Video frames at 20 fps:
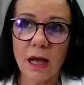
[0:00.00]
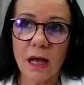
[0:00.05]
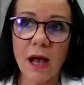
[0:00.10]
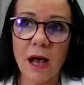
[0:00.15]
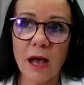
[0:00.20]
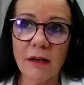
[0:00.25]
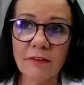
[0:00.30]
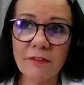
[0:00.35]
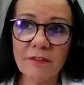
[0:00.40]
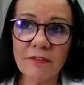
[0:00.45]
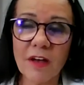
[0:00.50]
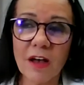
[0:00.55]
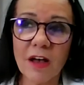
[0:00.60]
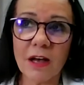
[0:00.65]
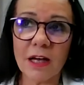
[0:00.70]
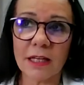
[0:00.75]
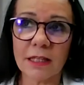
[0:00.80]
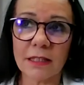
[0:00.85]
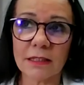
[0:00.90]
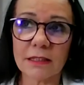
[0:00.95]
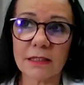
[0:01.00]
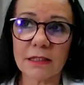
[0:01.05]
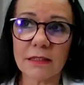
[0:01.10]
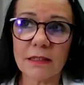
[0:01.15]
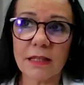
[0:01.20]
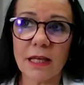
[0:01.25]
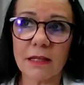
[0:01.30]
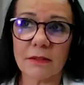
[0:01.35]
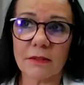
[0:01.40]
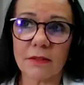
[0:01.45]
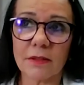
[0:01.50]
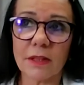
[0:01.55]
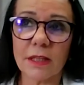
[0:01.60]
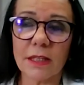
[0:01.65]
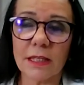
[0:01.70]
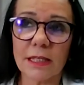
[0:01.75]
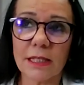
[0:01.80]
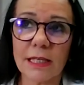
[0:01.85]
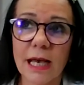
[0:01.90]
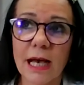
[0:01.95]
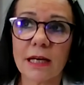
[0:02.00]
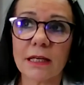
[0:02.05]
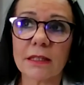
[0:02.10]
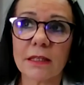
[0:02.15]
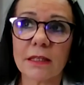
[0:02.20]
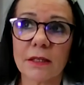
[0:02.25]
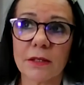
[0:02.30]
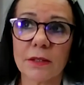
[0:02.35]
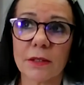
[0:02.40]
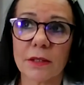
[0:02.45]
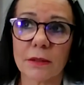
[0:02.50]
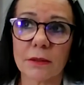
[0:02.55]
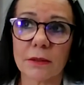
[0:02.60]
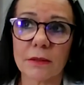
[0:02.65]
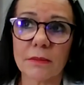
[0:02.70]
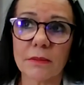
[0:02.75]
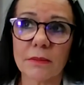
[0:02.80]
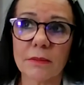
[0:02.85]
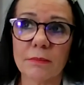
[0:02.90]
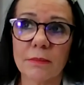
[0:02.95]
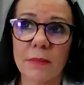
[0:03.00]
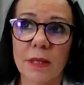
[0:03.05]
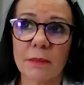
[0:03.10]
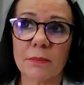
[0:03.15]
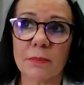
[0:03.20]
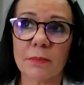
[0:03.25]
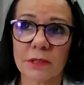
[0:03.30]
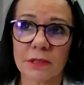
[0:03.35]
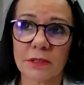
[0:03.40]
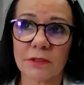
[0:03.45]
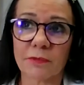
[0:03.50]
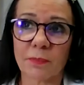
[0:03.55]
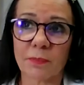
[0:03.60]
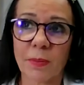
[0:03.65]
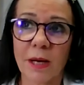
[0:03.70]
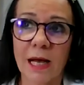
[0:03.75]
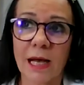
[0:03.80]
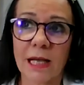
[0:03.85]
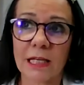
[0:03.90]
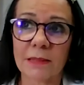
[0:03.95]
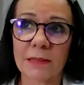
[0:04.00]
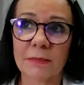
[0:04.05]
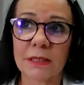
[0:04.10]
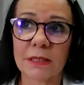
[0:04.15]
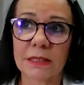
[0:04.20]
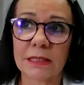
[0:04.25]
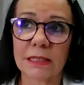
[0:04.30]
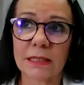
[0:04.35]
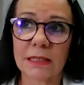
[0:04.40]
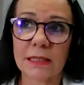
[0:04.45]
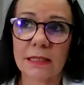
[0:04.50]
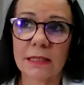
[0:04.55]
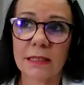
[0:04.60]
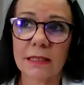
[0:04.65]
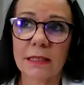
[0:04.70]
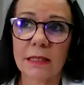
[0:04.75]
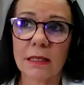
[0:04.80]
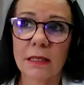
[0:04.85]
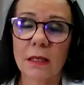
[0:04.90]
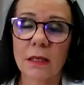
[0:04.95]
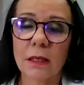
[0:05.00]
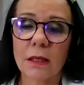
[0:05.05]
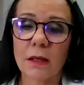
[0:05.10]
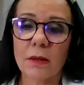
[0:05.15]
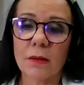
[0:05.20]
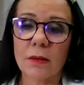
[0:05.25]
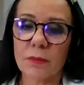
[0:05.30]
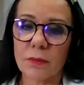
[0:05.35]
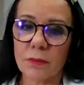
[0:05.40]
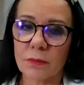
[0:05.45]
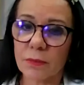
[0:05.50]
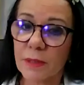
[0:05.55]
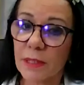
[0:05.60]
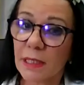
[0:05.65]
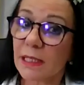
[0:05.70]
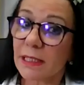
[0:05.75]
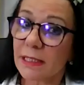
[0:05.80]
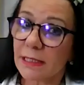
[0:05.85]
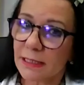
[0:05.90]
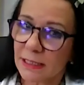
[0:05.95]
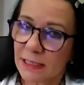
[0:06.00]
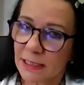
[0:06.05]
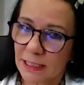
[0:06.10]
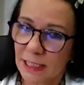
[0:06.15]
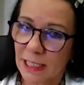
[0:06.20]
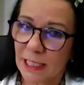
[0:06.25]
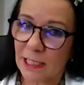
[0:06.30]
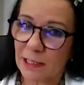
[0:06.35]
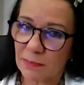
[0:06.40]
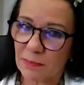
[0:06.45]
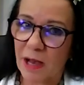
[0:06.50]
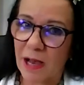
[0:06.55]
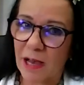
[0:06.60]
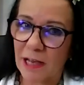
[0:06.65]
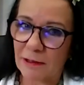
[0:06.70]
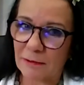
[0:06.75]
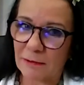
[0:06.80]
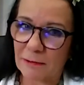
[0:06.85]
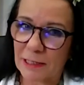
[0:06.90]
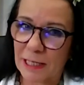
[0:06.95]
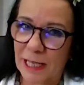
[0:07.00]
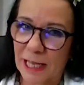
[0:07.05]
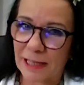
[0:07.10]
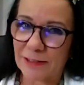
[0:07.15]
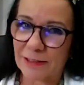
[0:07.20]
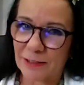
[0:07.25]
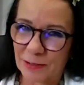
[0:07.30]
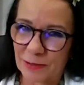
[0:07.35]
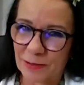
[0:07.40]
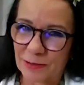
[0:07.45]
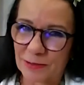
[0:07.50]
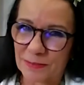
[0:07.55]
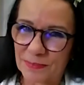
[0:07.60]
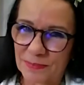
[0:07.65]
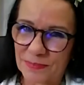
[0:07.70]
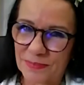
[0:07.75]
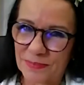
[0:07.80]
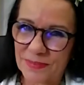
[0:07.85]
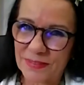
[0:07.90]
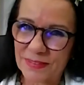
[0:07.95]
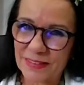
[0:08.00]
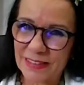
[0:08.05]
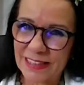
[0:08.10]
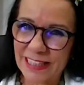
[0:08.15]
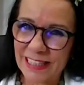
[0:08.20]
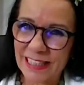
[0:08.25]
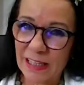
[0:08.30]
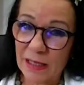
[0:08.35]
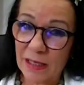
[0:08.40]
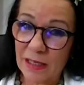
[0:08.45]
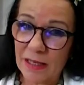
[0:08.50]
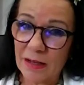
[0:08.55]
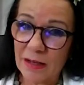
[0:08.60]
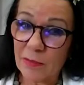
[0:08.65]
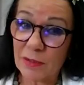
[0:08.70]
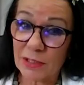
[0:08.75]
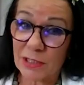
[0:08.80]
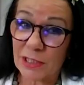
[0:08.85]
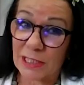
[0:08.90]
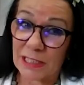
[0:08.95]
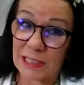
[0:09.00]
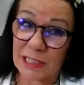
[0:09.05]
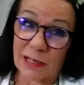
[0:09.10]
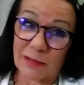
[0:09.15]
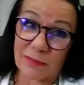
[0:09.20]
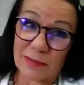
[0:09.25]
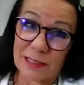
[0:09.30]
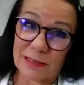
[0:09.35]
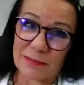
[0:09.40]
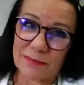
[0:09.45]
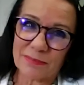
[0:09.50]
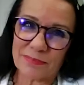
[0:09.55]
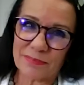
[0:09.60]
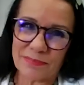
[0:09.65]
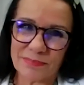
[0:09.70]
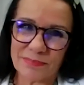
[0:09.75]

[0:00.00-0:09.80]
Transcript: I find that the younger members of parliament really seek my counsel, which is lovely.